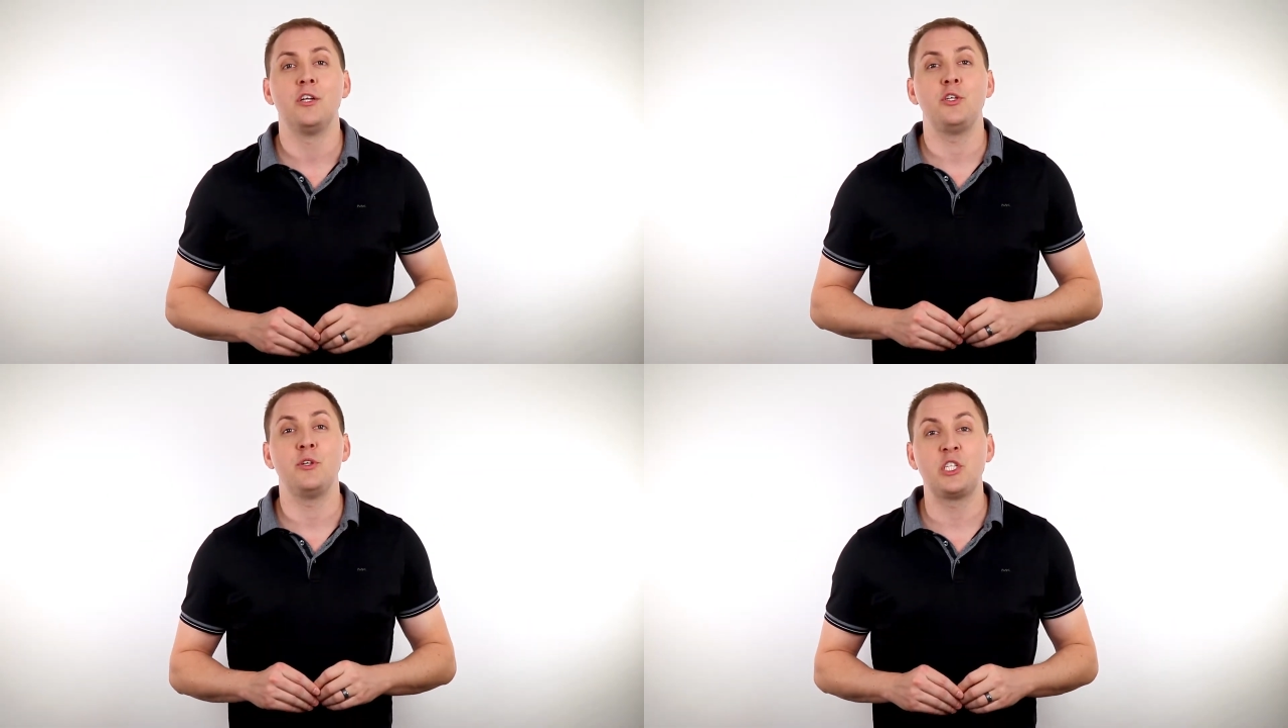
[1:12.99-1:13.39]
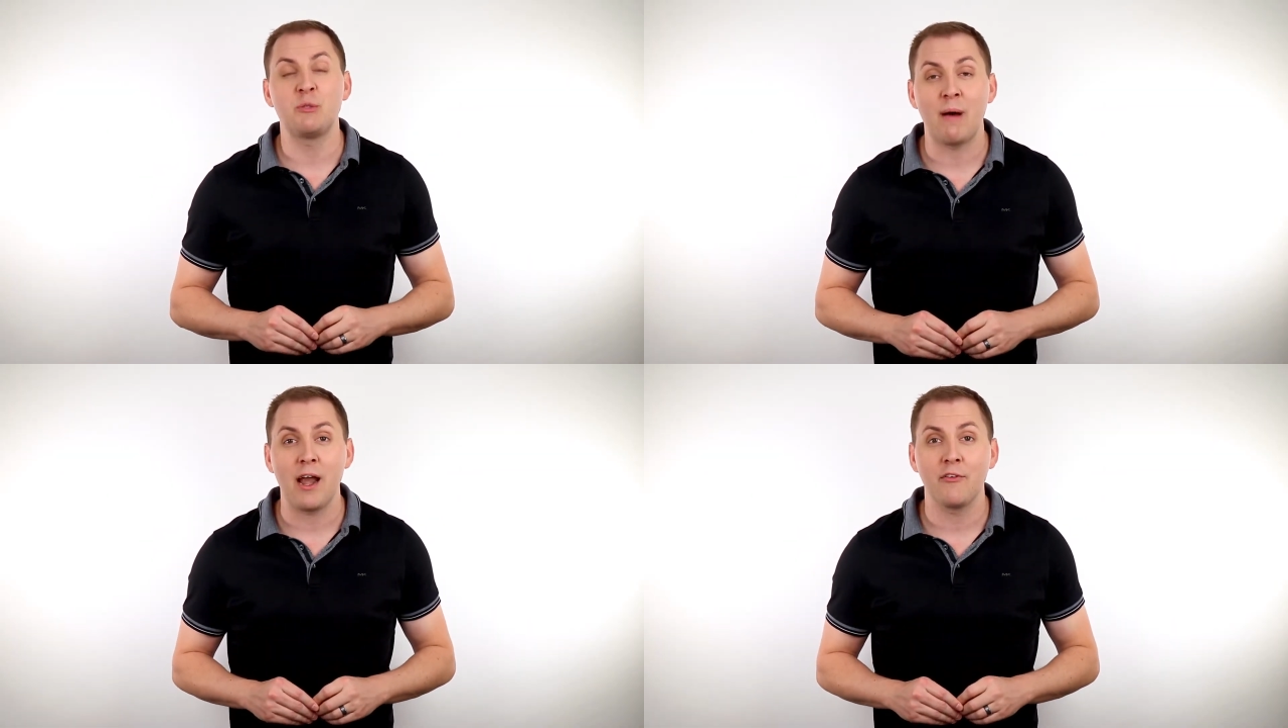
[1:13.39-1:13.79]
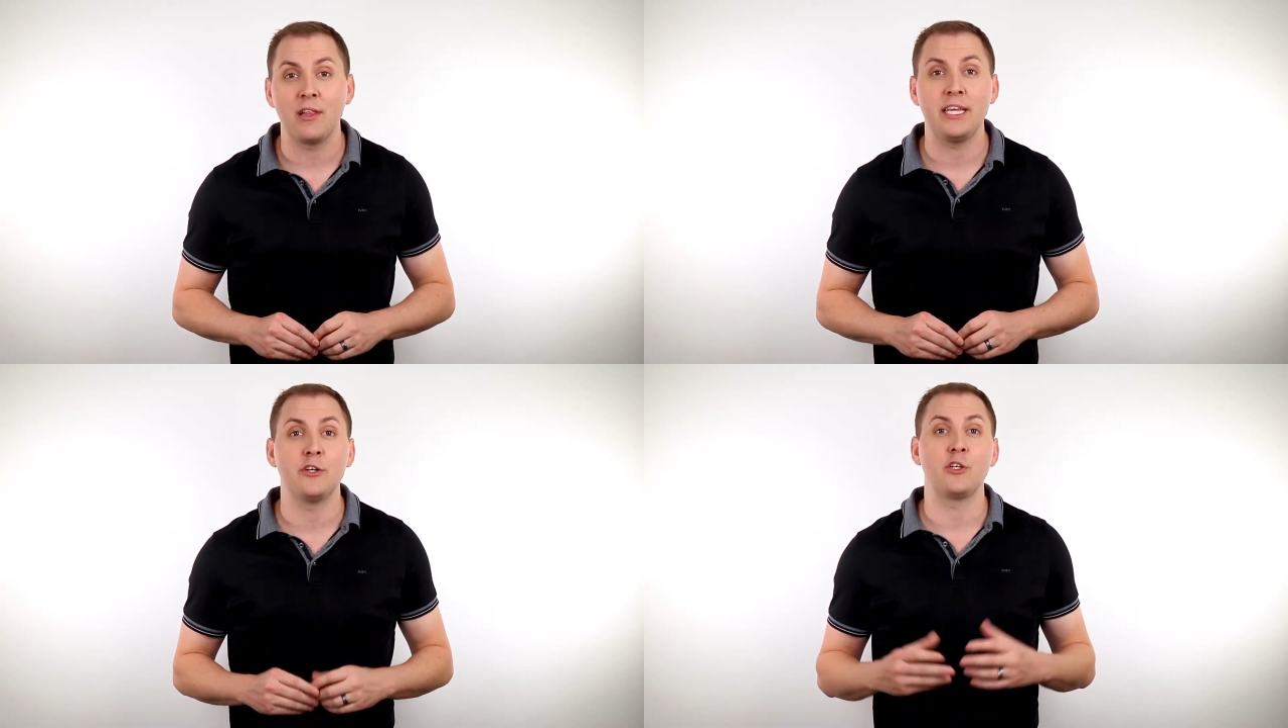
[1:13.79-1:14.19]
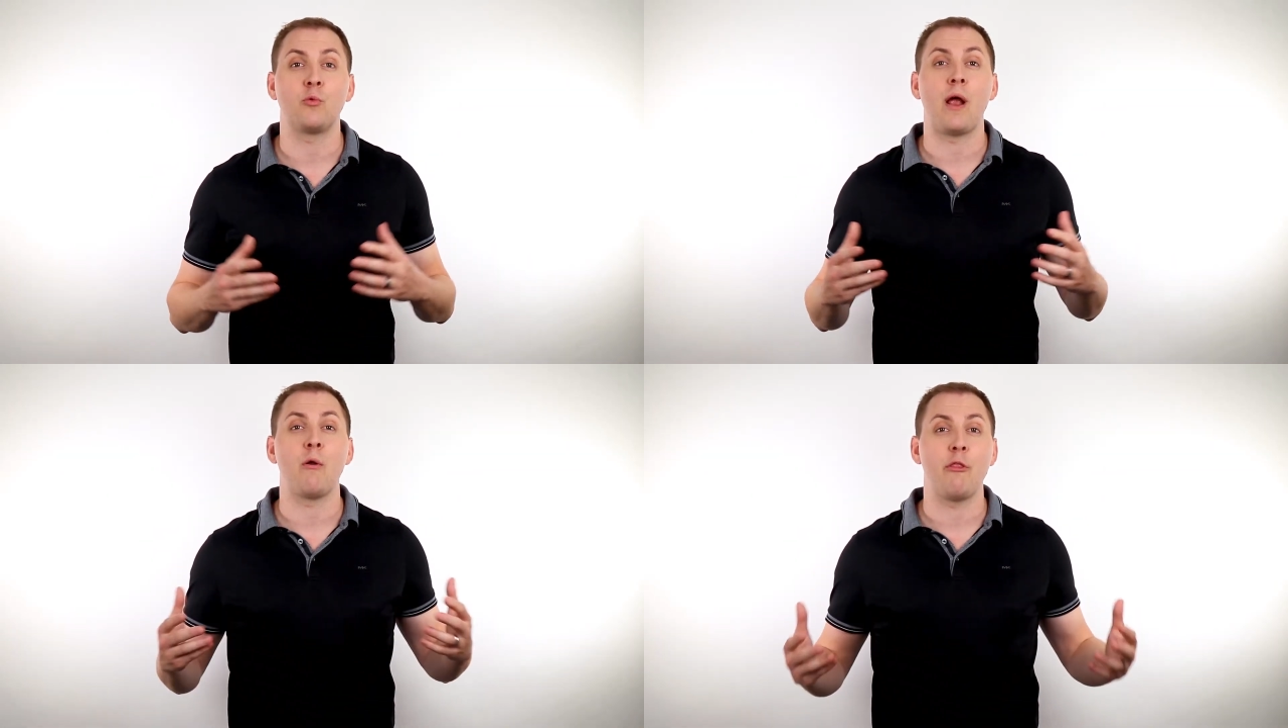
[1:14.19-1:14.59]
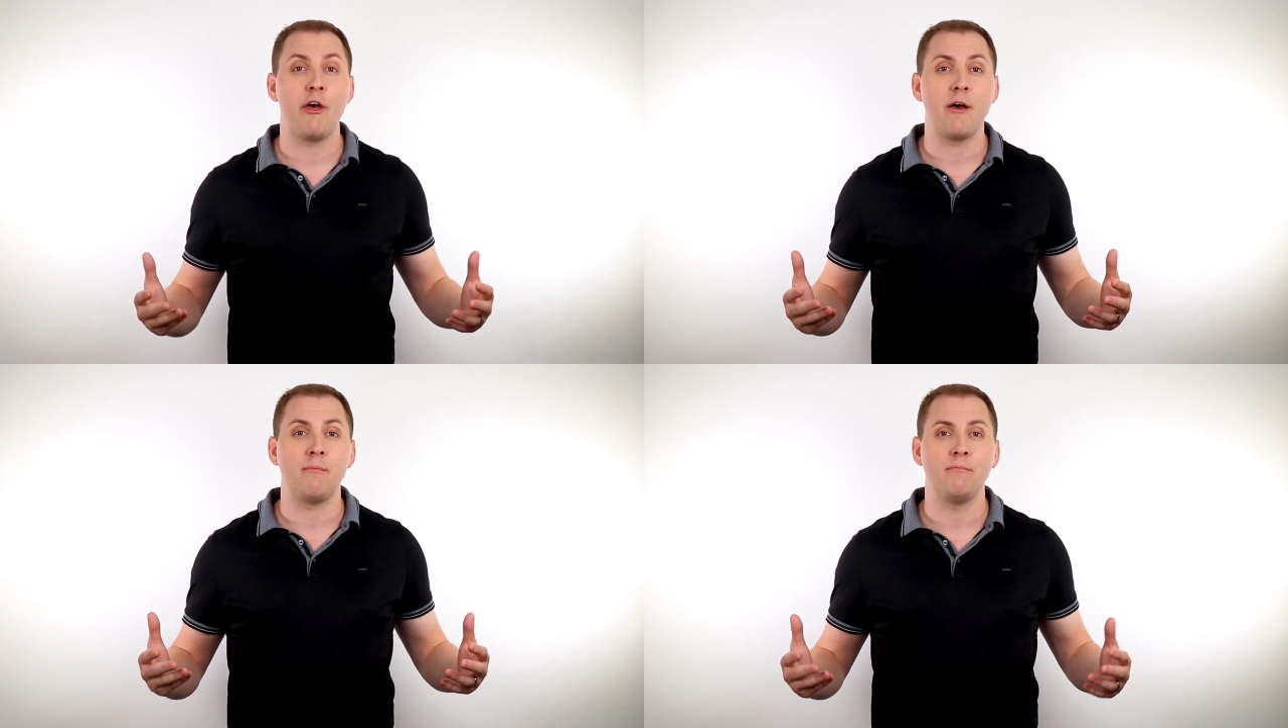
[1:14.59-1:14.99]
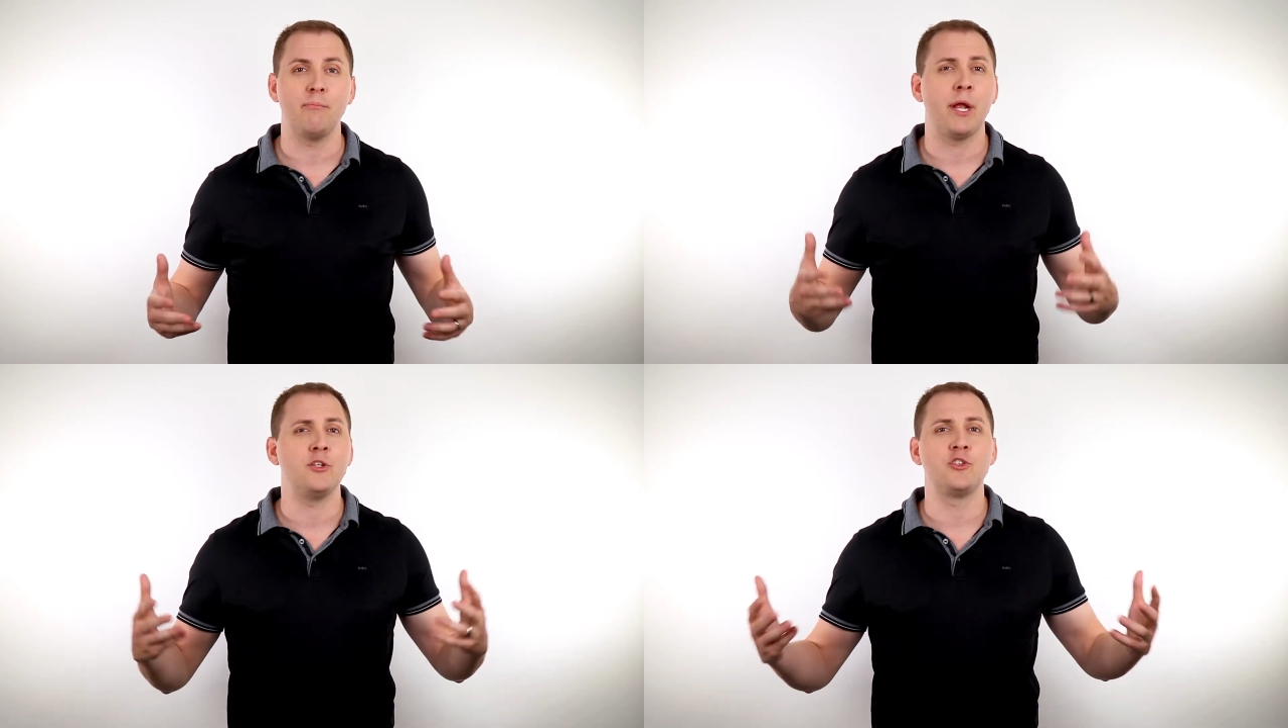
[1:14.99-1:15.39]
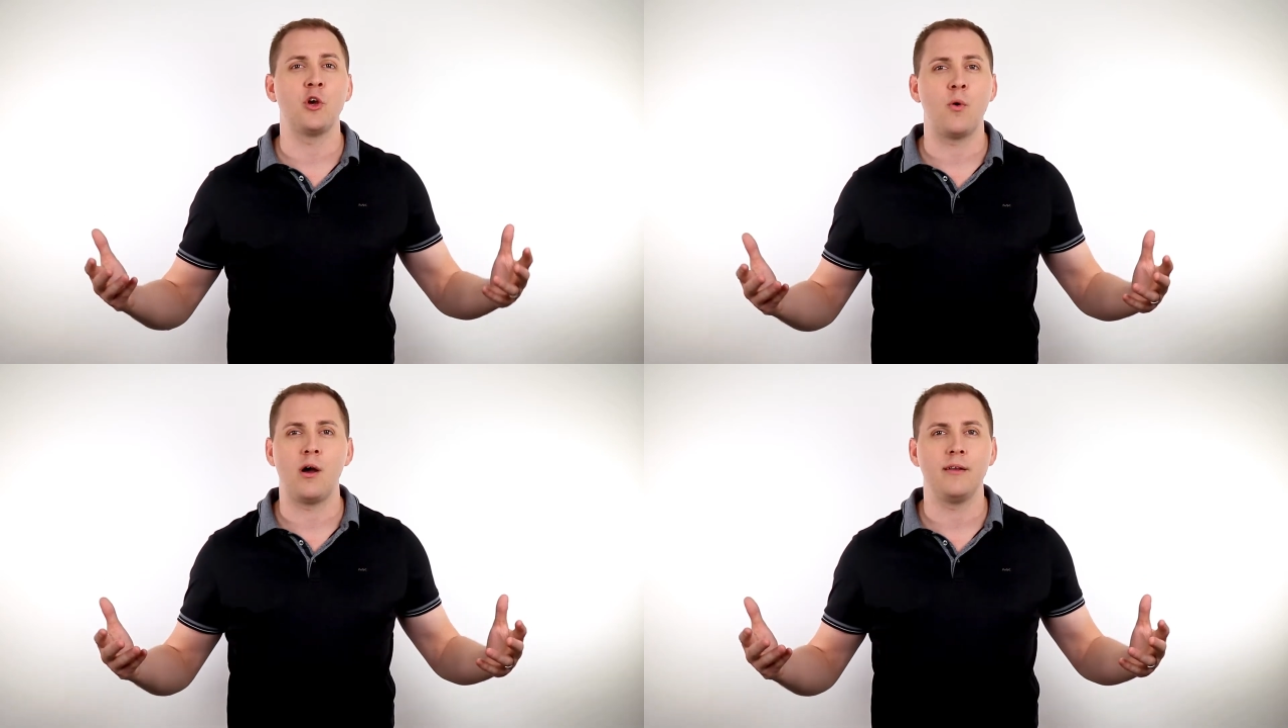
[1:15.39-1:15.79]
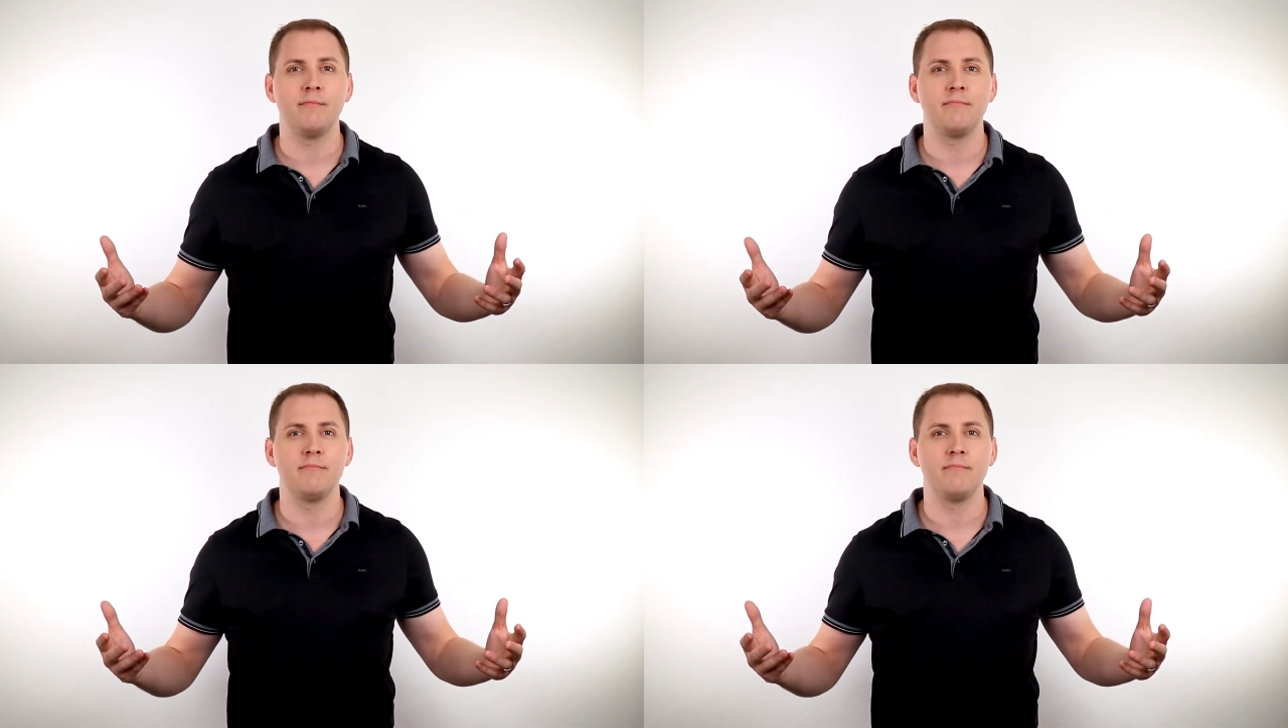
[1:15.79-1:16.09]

to inspire the leaders around them, and so on.